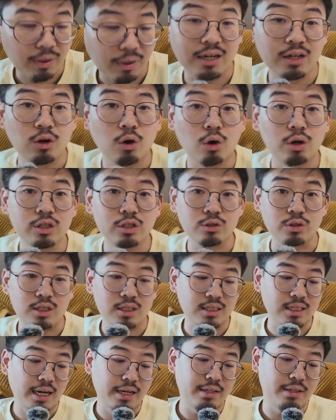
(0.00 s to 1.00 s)
But in order to
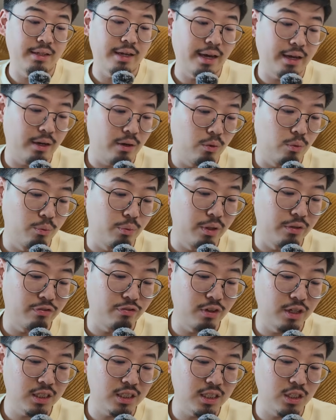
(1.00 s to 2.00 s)
decide that, we
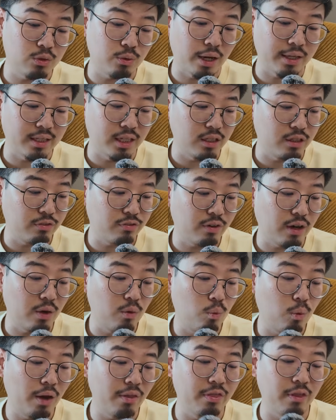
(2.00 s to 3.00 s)
first need to
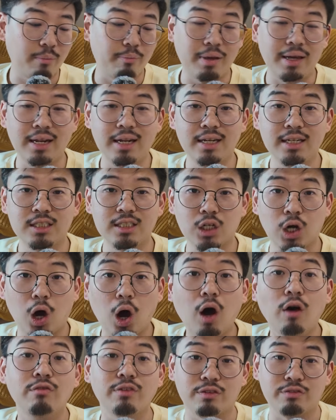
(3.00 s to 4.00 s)
identify what the pillars
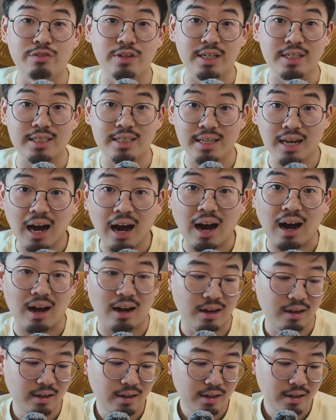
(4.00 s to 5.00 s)
of Infinity
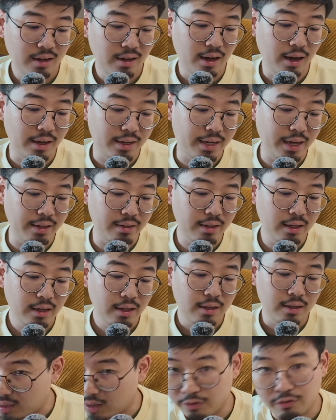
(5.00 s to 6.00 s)
are. Again,
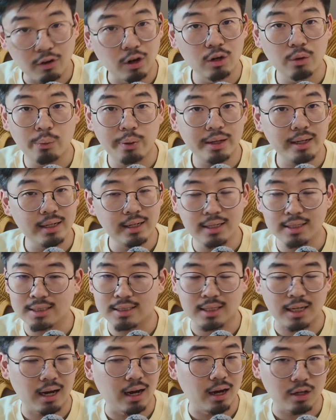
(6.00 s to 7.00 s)
the following
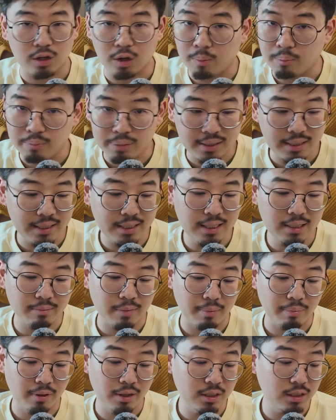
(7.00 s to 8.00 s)
list are completely
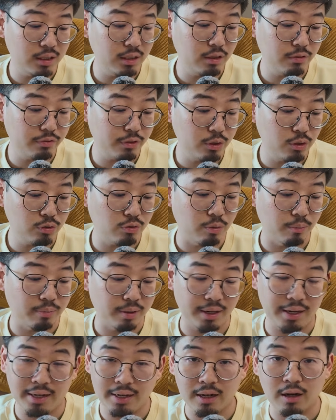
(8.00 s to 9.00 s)
my personal views from
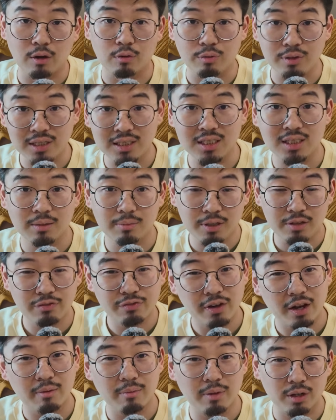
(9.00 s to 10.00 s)
playing a reasonably
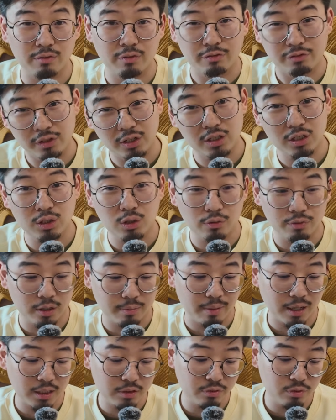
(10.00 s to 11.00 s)
fair amount of Infinity over
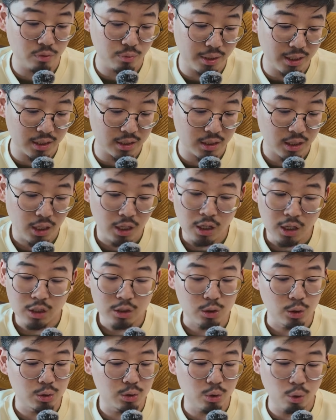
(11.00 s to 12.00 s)
the past few weeks,
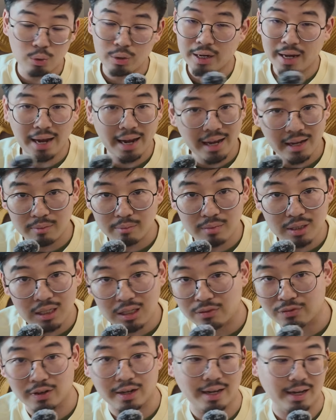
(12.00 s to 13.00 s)
so don't at
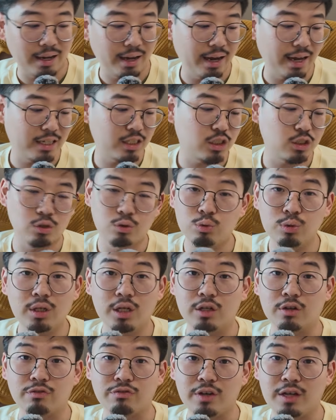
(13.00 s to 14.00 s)
me if I
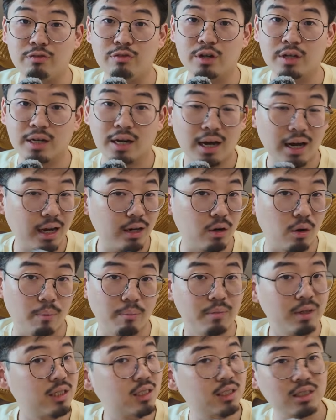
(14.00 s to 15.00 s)
excluded your favorite card
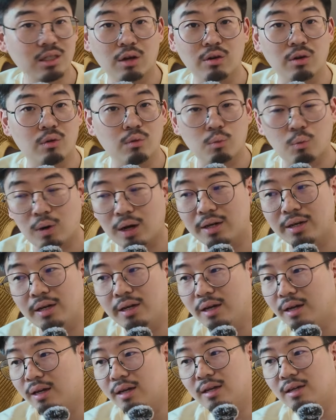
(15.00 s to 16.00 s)
or missed out on
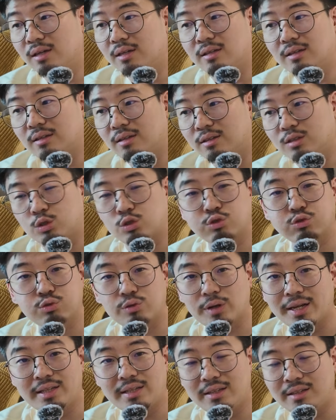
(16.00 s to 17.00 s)
one
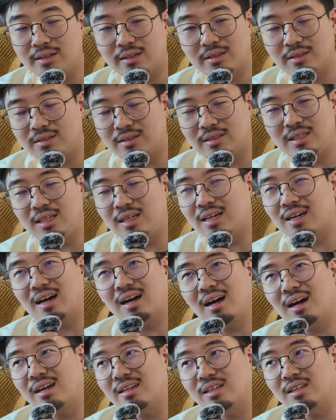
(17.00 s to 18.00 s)
trendy
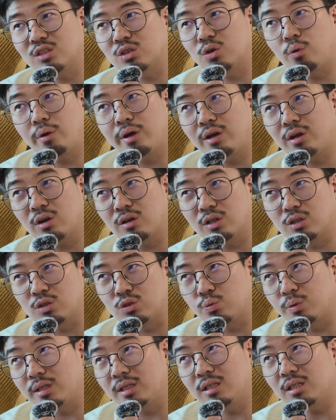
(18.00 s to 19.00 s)
card that's going on
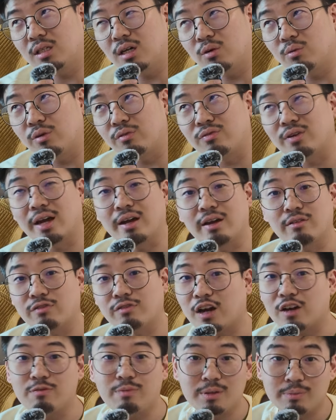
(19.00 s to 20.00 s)
in Twitter with like
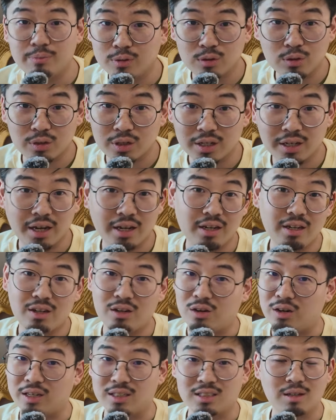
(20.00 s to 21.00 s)
5 people looking at
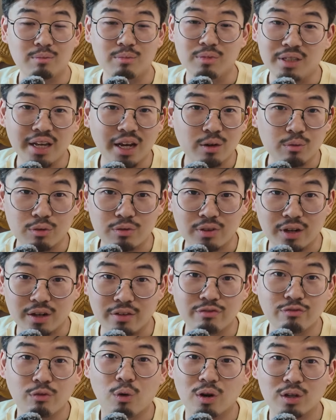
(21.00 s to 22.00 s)
it, or like some deck with
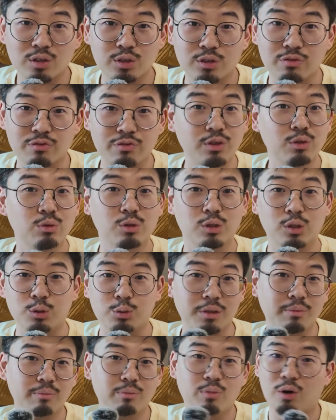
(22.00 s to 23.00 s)
like 400 views on
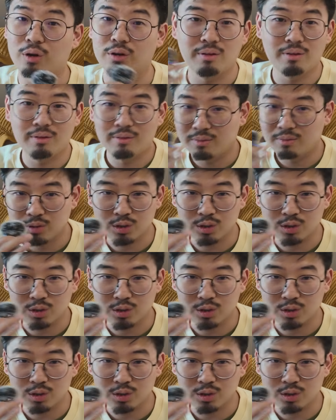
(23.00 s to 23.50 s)
Dreamborn.